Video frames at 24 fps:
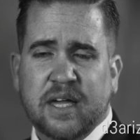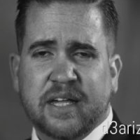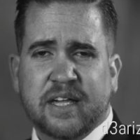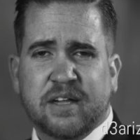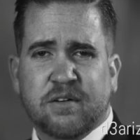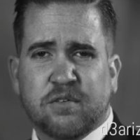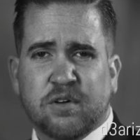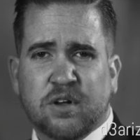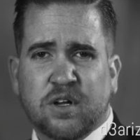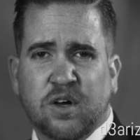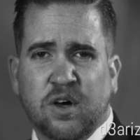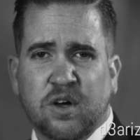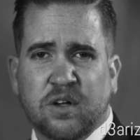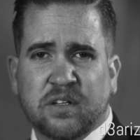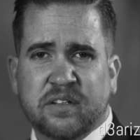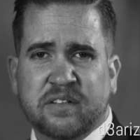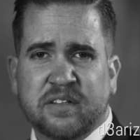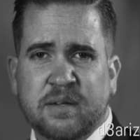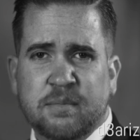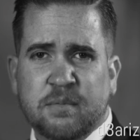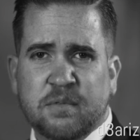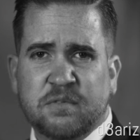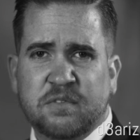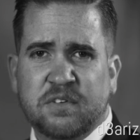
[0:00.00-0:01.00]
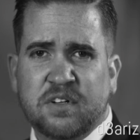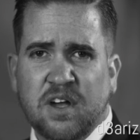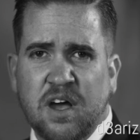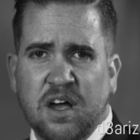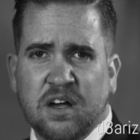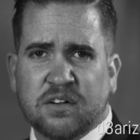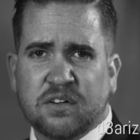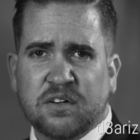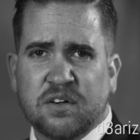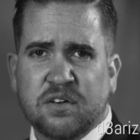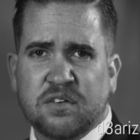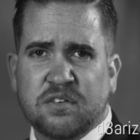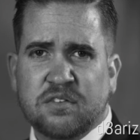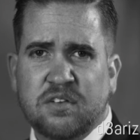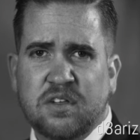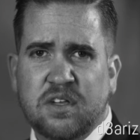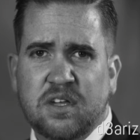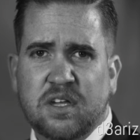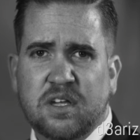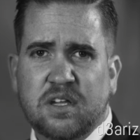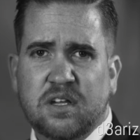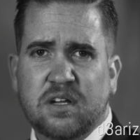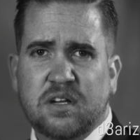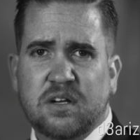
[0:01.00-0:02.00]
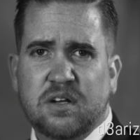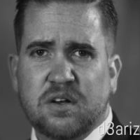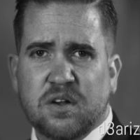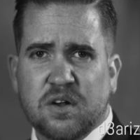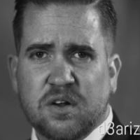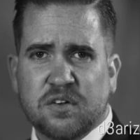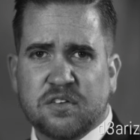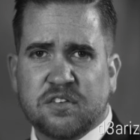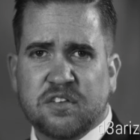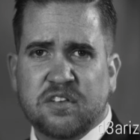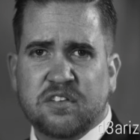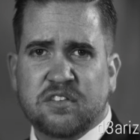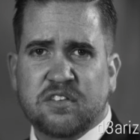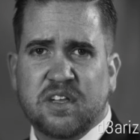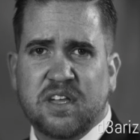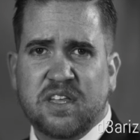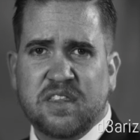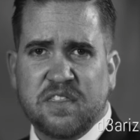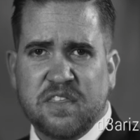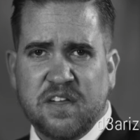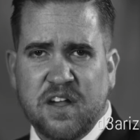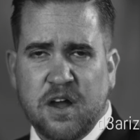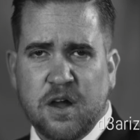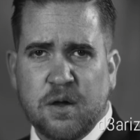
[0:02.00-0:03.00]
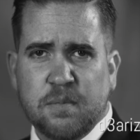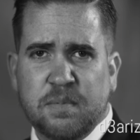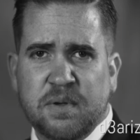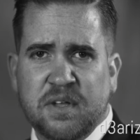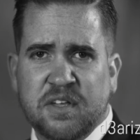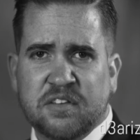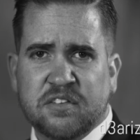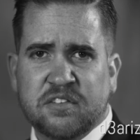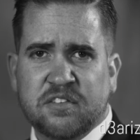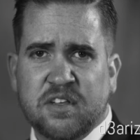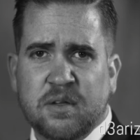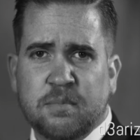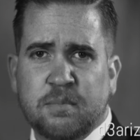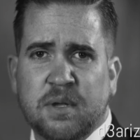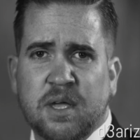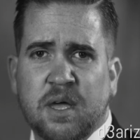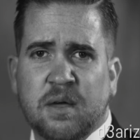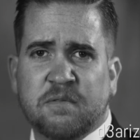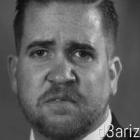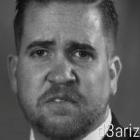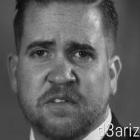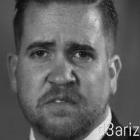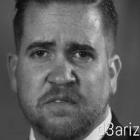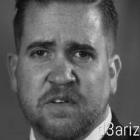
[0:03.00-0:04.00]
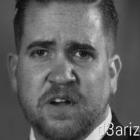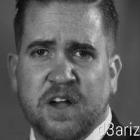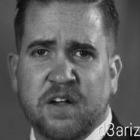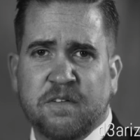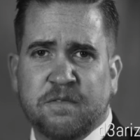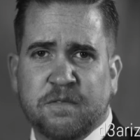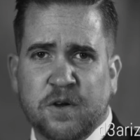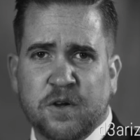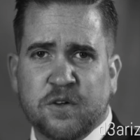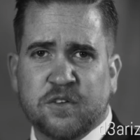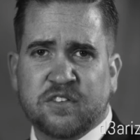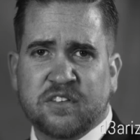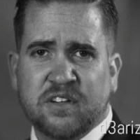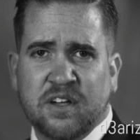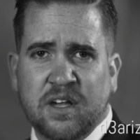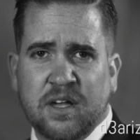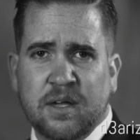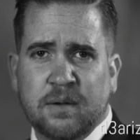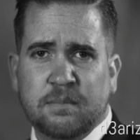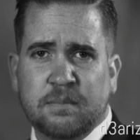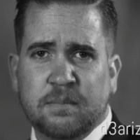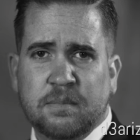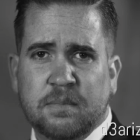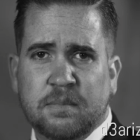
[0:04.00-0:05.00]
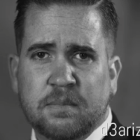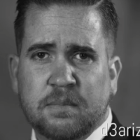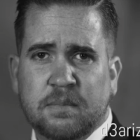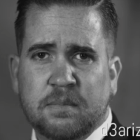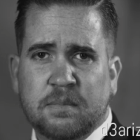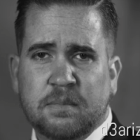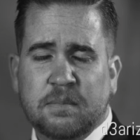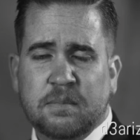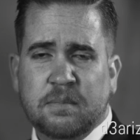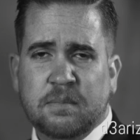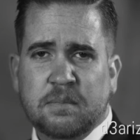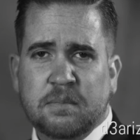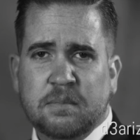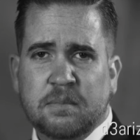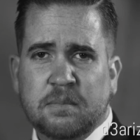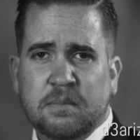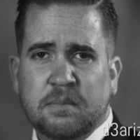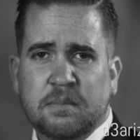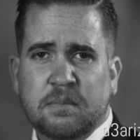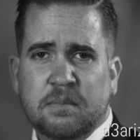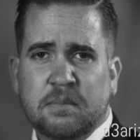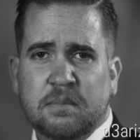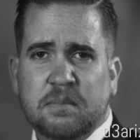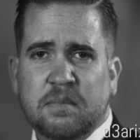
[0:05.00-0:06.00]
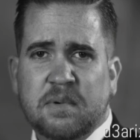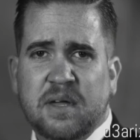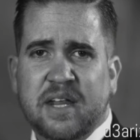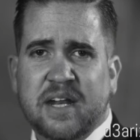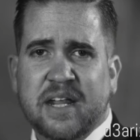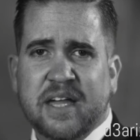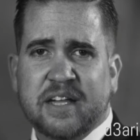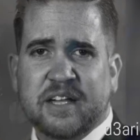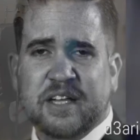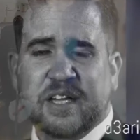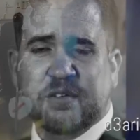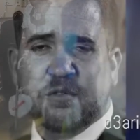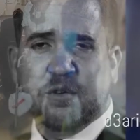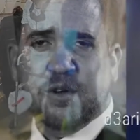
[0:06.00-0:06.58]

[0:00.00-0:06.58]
I can recall a team of doctors, nurses, and therapists sit me up for the very first time. And I can